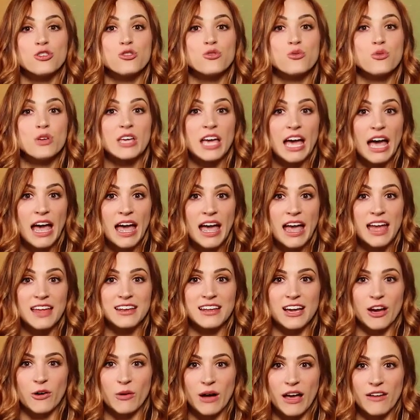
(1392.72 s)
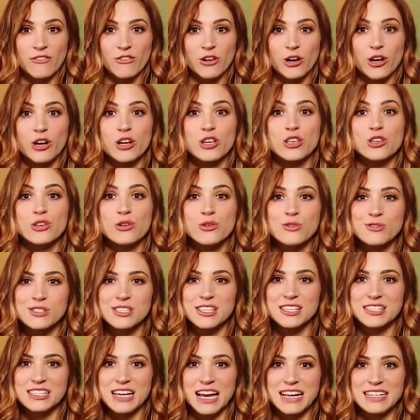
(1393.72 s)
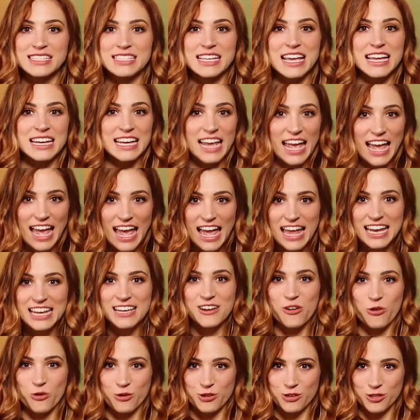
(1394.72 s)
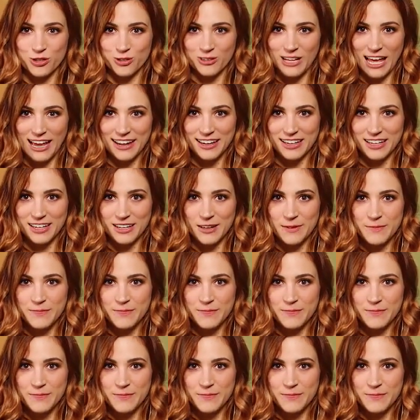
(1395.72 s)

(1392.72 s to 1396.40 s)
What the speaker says: You can, however, use the dice in any order you like.